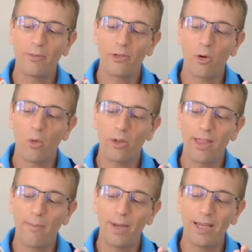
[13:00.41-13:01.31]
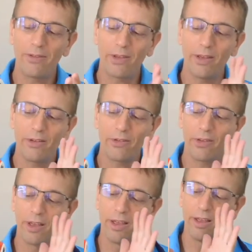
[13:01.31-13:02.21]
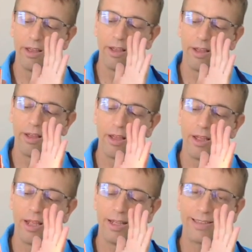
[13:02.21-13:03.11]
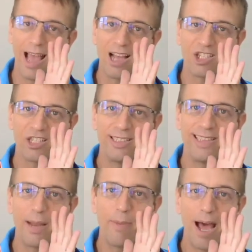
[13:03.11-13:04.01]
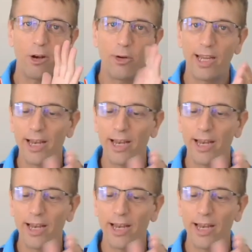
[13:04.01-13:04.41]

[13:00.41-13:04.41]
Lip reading: So what that means is it's actually dead battery.